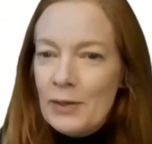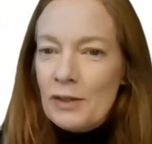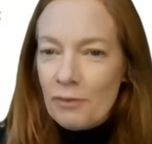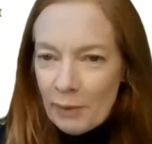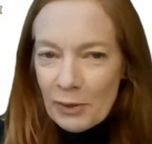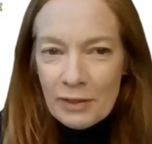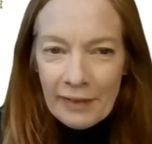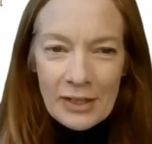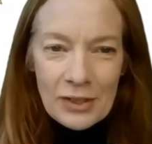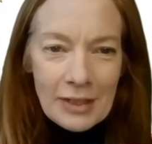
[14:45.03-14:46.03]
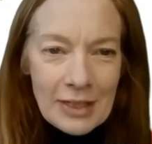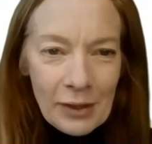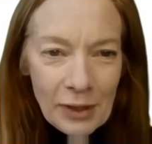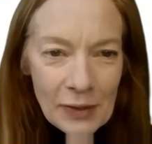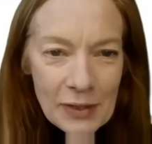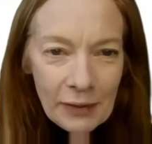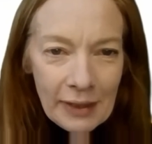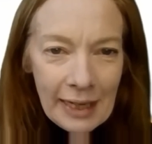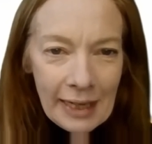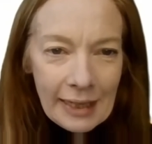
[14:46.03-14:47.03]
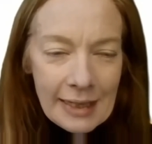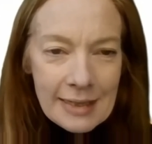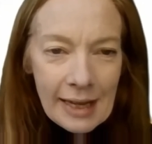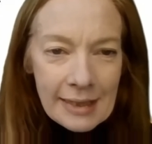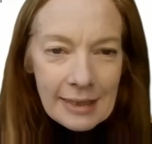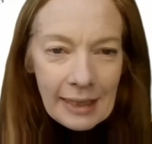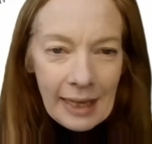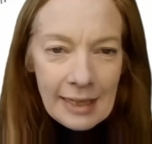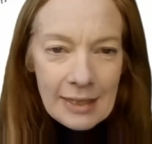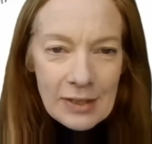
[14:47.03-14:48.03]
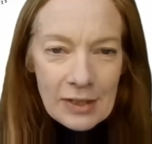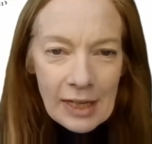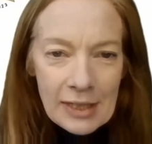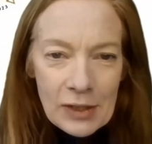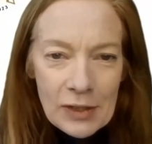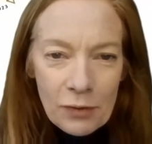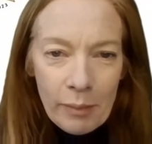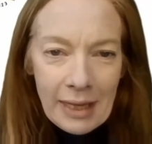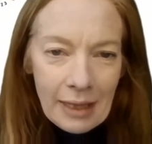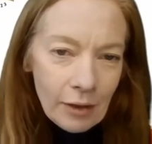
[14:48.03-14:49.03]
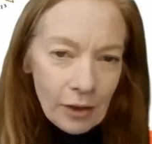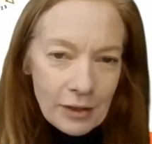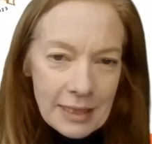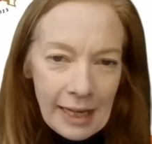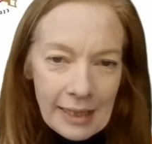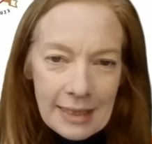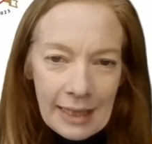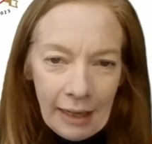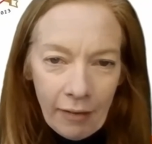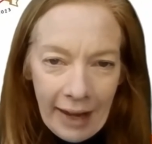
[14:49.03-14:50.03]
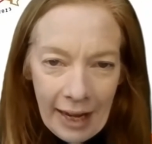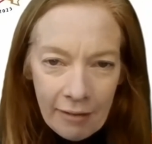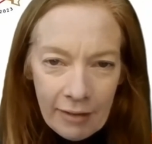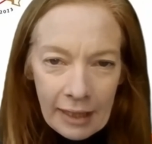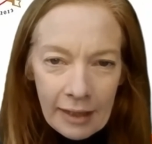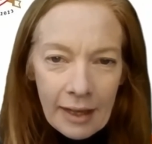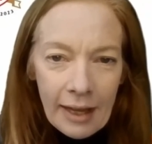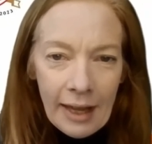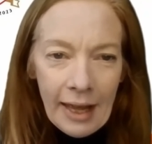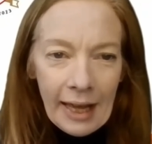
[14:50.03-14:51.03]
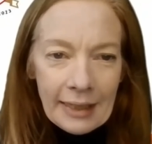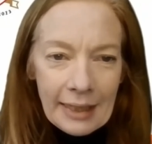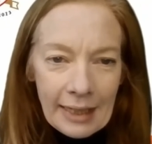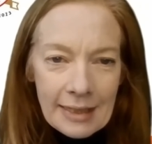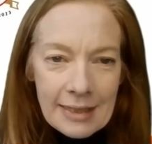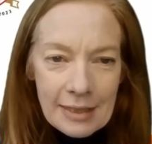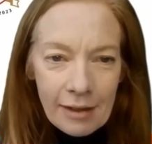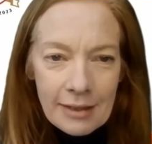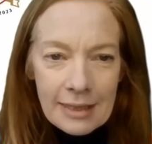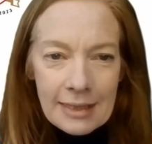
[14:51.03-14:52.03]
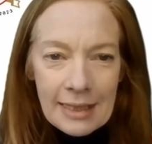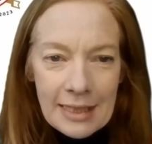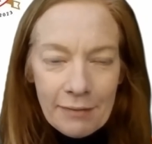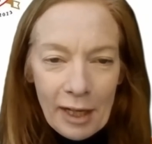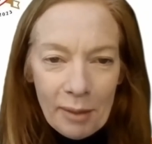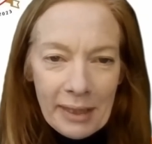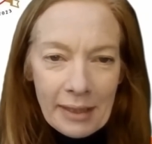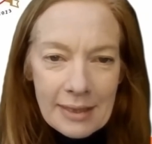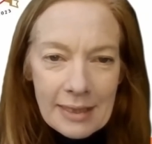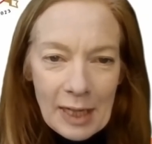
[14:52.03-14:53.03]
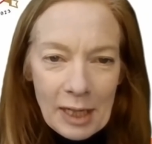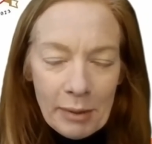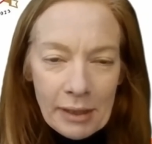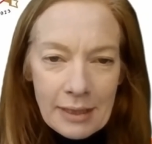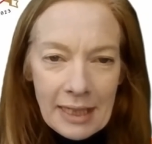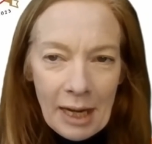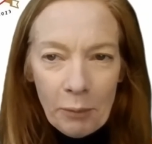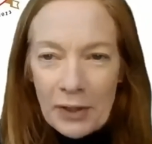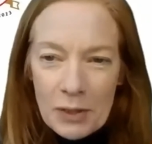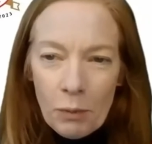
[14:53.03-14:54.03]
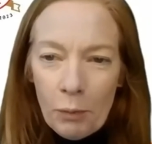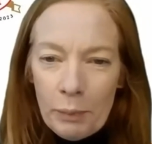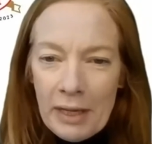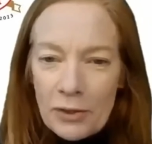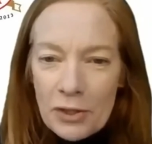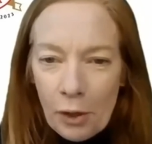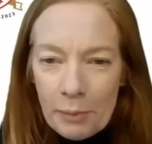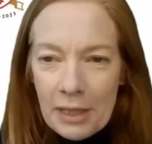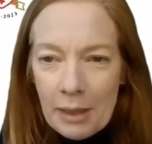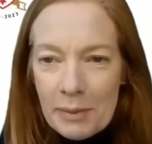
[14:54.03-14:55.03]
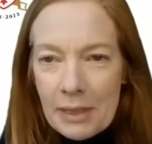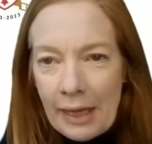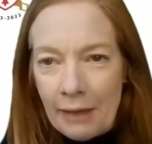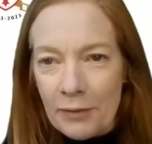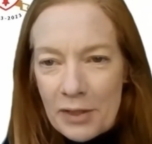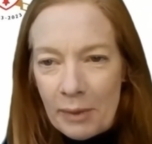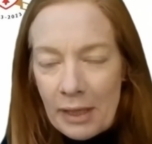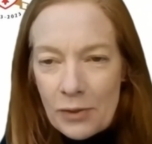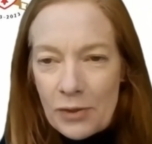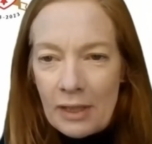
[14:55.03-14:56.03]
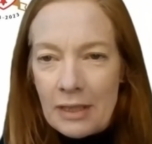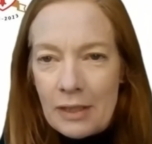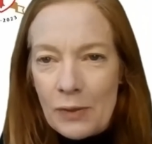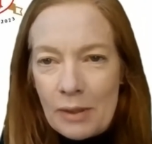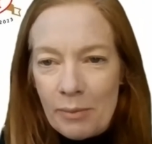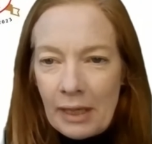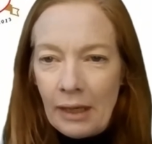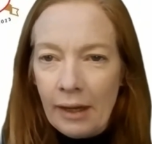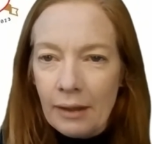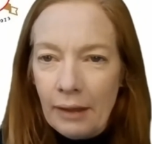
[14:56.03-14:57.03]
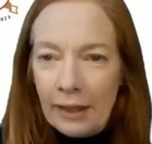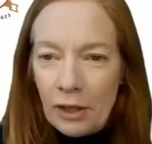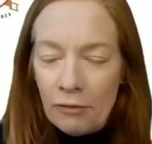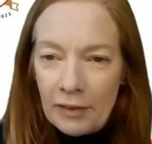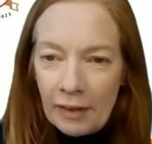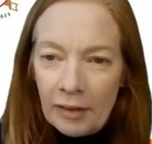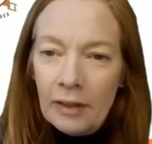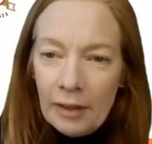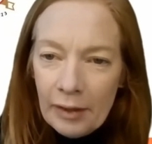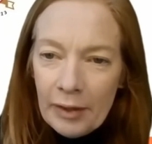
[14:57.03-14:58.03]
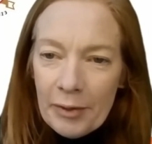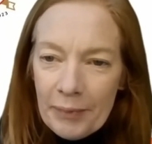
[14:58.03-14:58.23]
sort of motivation, don't you? So, Nick is asking any suggestions for making contacts in our area and getting started in developing a sustainability network? So, what would be your top tips, Elaine, for somebody who's trying to do something like, like you've done? So,